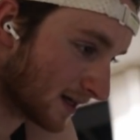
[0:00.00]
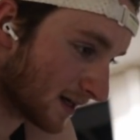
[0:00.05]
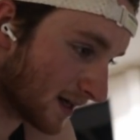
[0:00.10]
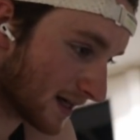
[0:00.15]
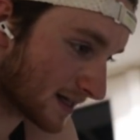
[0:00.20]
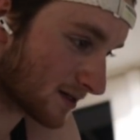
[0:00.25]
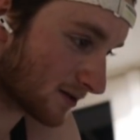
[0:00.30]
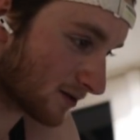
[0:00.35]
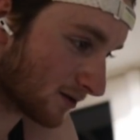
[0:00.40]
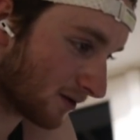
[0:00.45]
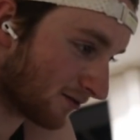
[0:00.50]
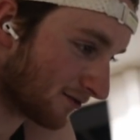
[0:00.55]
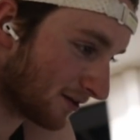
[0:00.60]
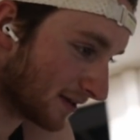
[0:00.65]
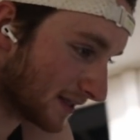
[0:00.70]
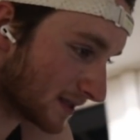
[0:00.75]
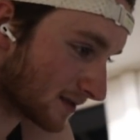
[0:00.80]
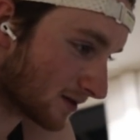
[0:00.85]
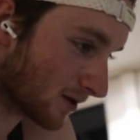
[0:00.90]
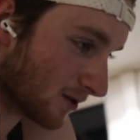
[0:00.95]
legs are not
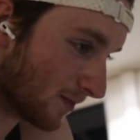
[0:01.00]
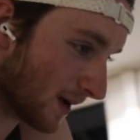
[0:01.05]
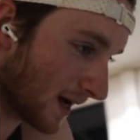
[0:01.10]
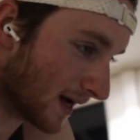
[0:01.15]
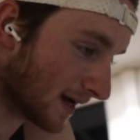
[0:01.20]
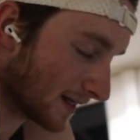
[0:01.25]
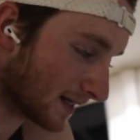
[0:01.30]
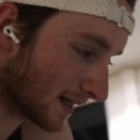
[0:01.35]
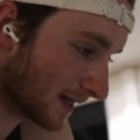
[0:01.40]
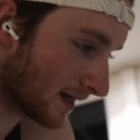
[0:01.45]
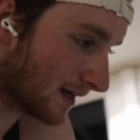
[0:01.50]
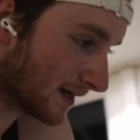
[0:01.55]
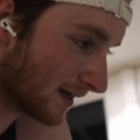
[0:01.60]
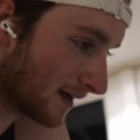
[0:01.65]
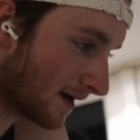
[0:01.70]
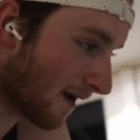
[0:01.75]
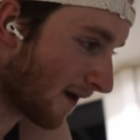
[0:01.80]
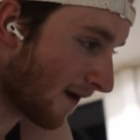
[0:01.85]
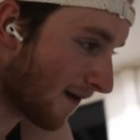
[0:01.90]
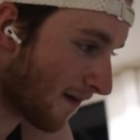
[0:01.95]
feeling too bad.
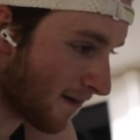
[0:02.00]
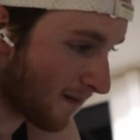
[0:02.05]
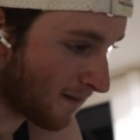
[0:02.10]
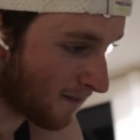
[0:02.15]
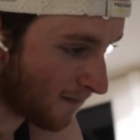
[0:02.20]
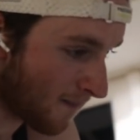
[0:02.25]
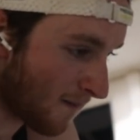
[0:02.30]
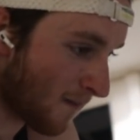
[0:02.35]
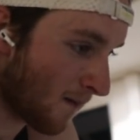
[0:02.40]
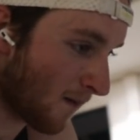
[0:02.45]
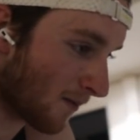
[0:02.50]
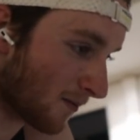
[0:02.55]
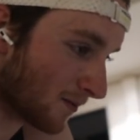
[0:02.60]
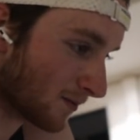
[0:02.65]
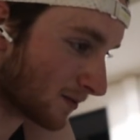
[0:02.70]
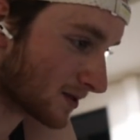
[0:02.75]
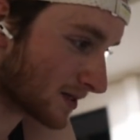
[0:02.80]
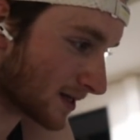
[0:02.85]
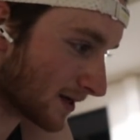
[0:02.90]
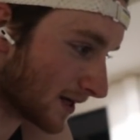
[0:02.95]

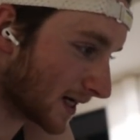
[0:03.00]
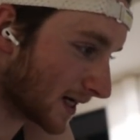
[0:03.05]
We'll see how